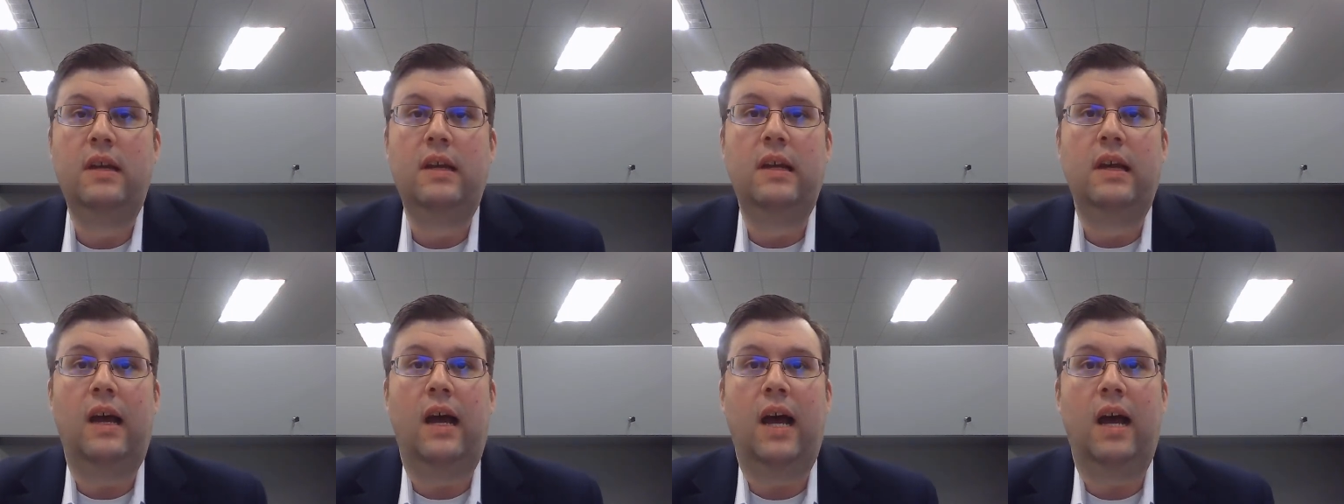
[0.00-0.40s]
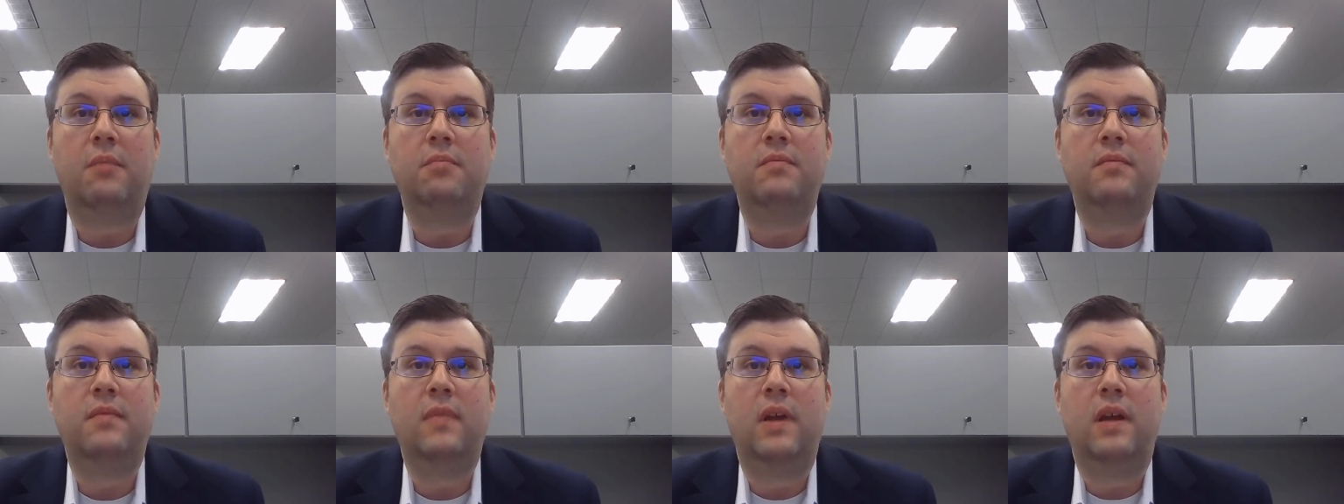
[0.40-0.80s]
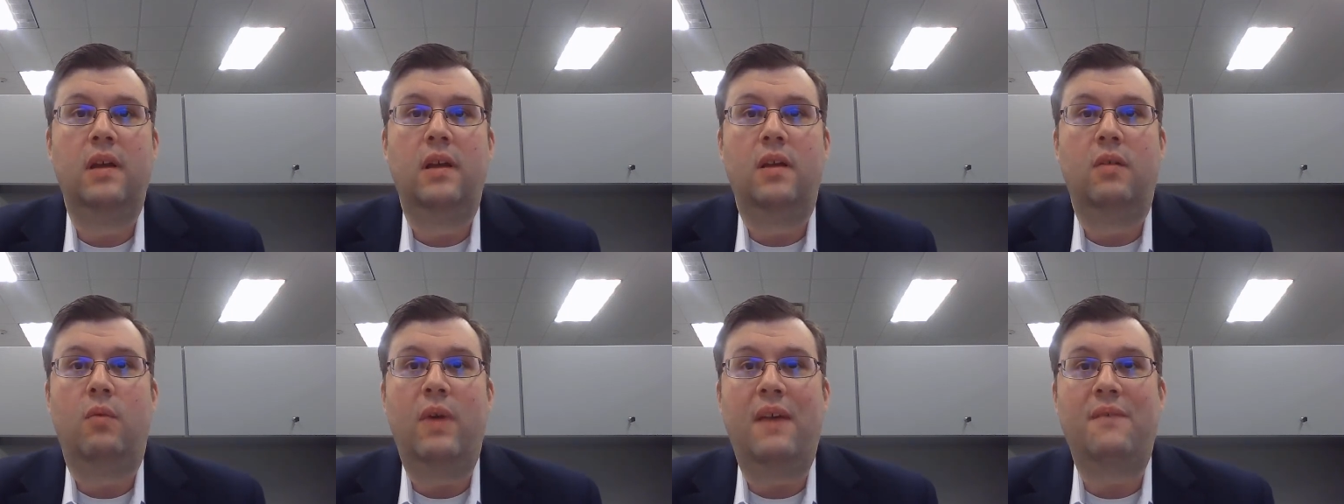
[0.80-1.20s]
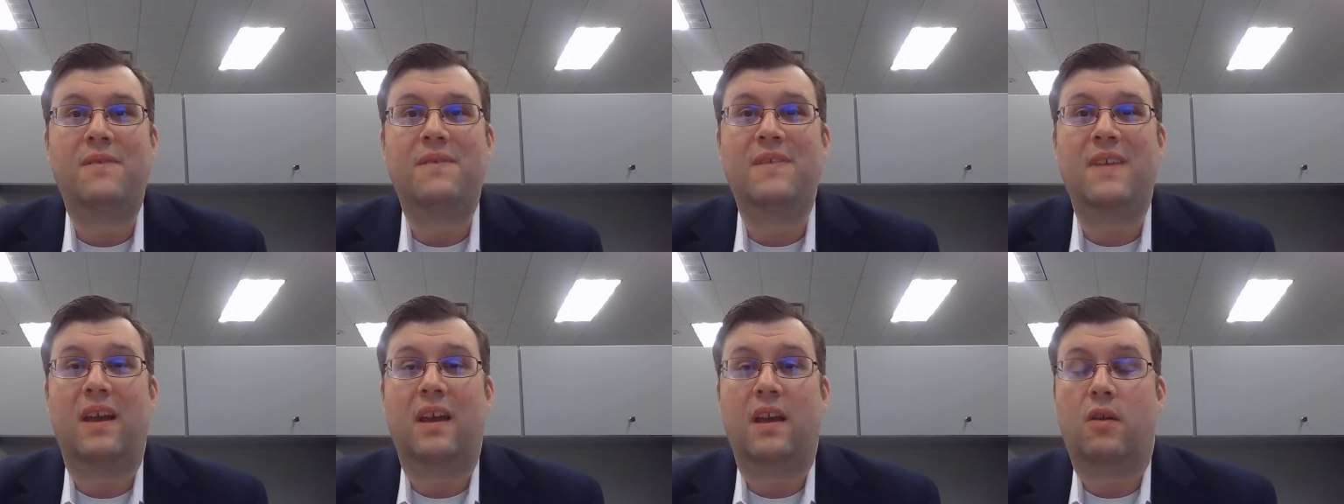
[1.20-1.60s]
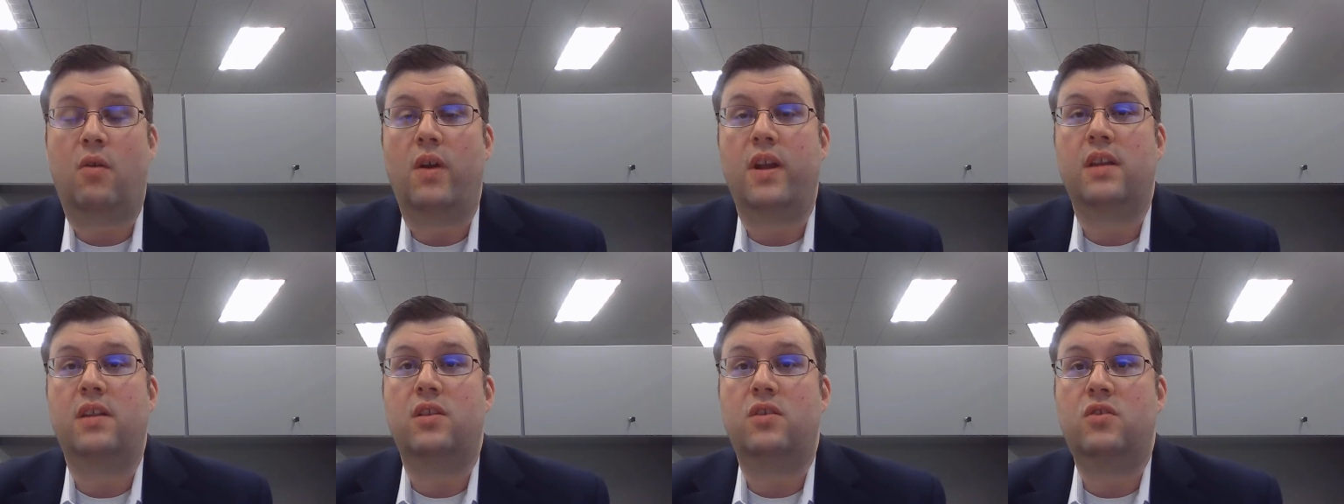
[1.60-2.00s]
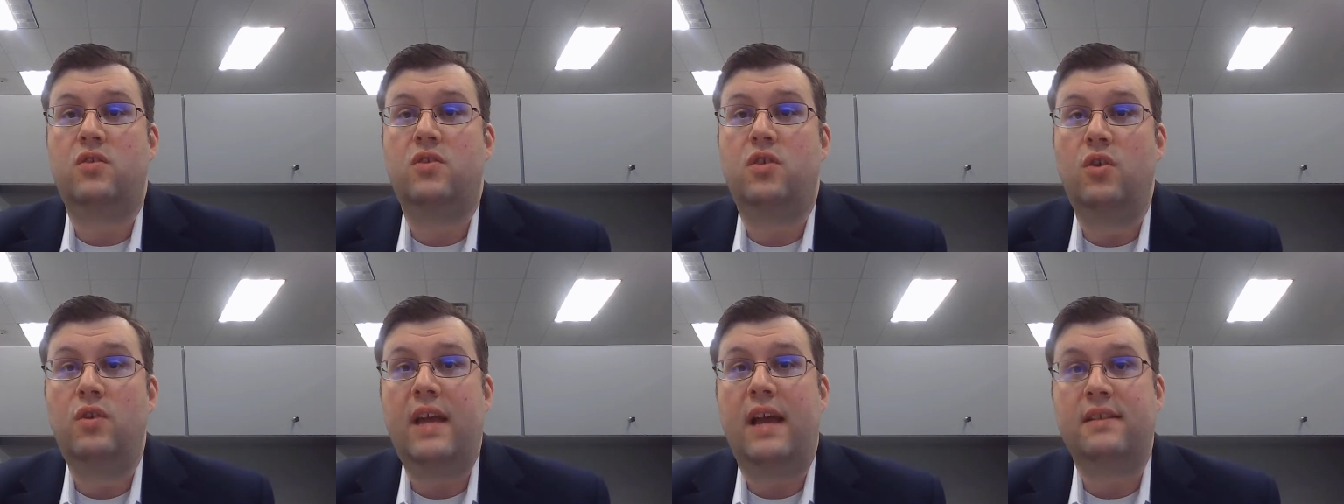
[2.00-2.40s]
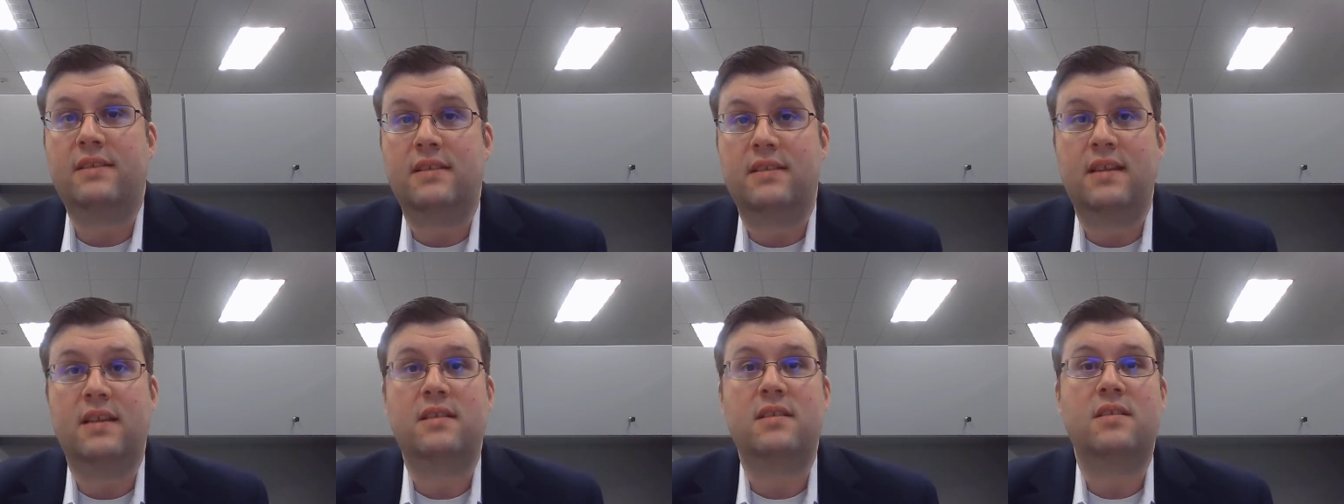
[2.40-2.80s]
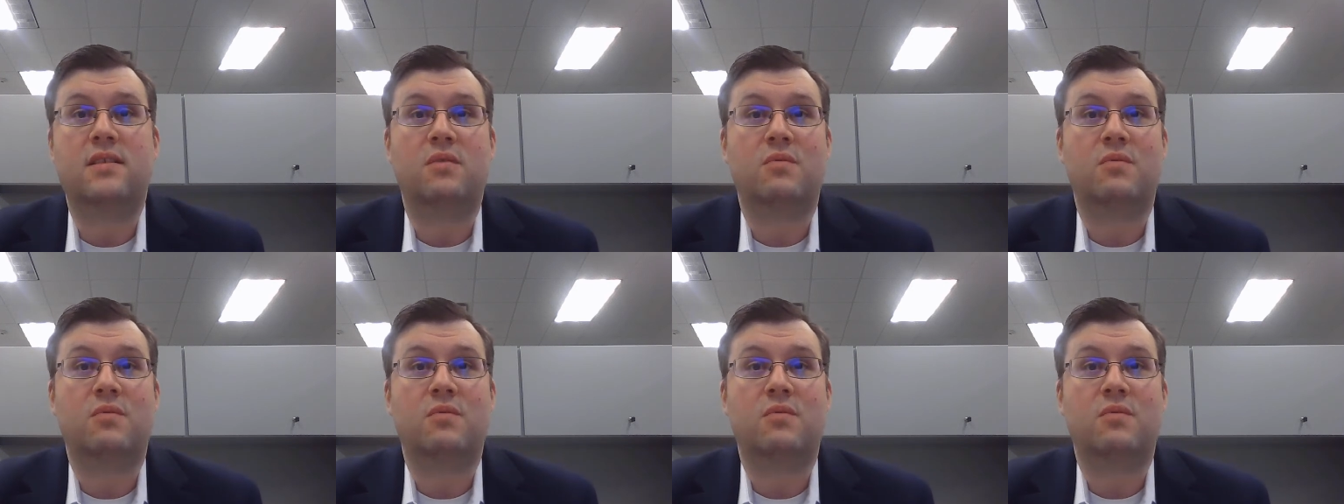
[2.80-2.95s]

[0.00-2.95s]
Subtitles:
According to the 2000 census,